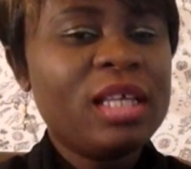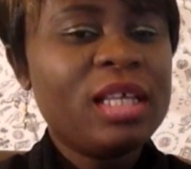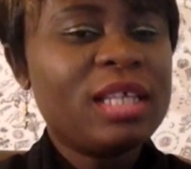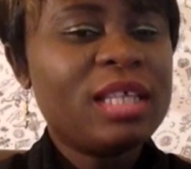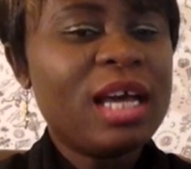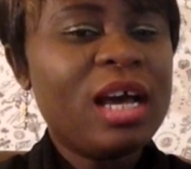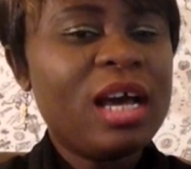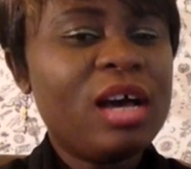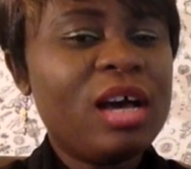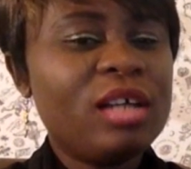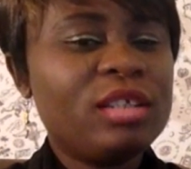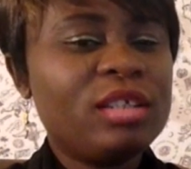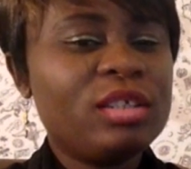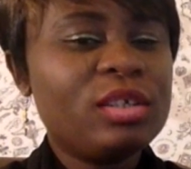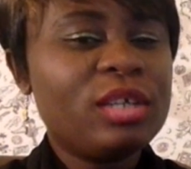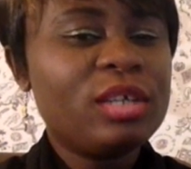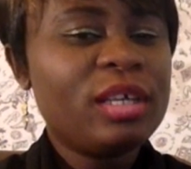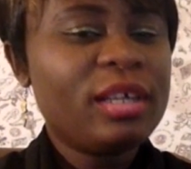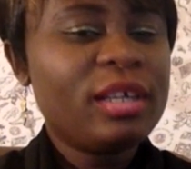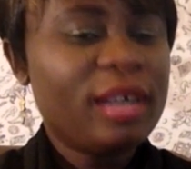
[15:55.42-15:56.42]
Is that
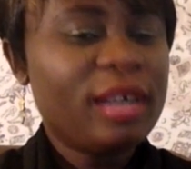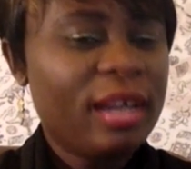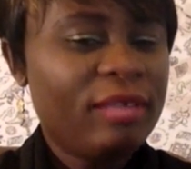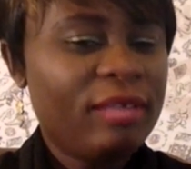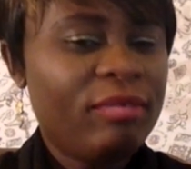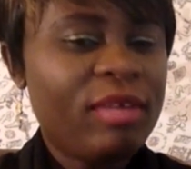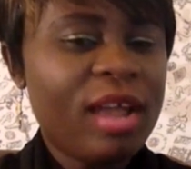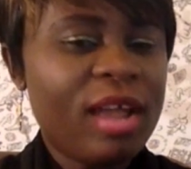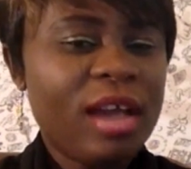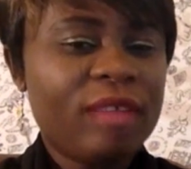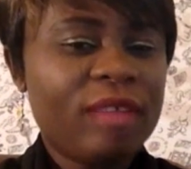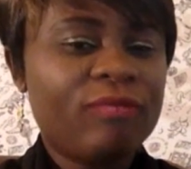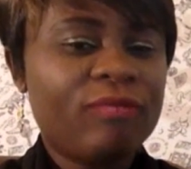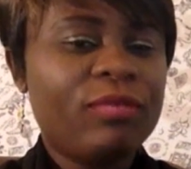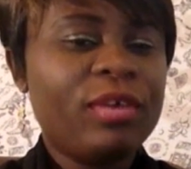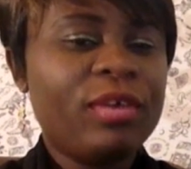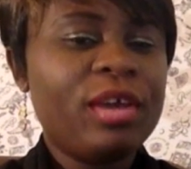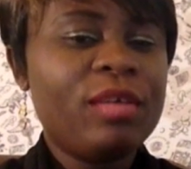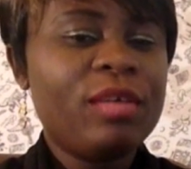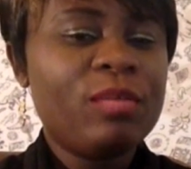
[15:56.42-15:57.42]
also a red flag
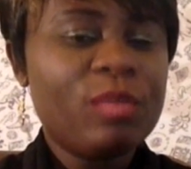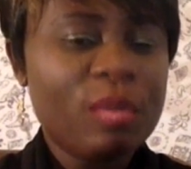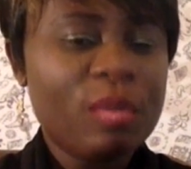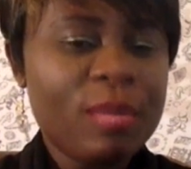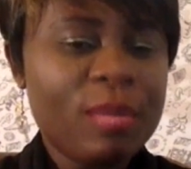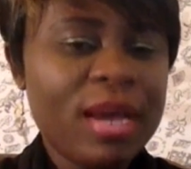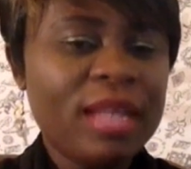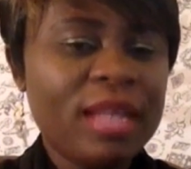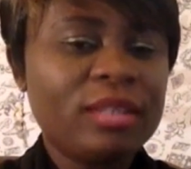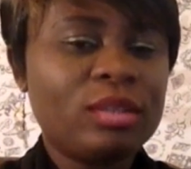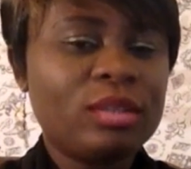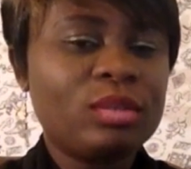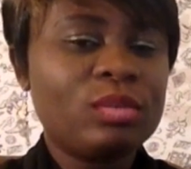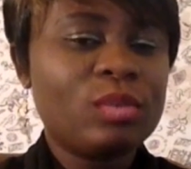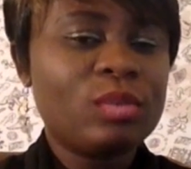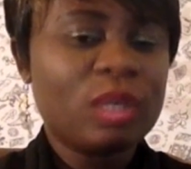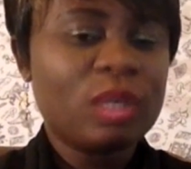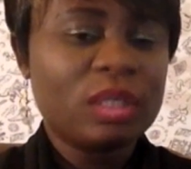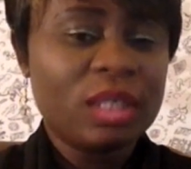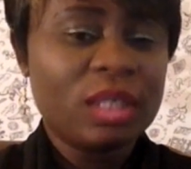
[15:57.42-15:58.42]
for a woman to
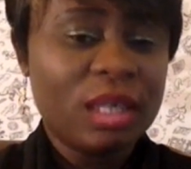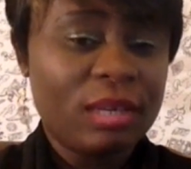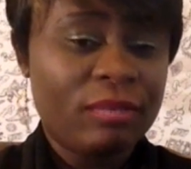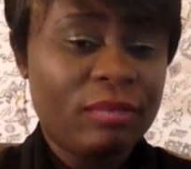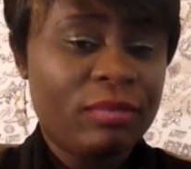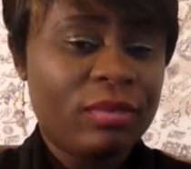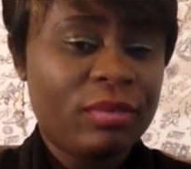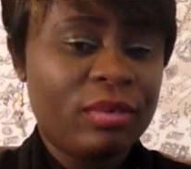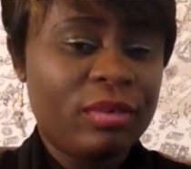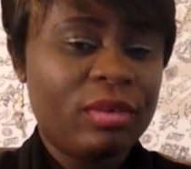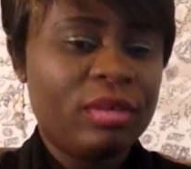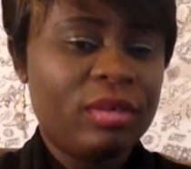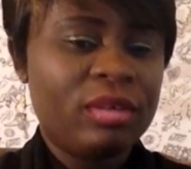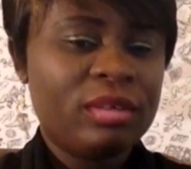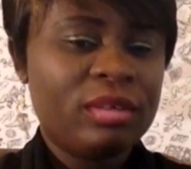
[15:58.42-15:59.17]
watch out for?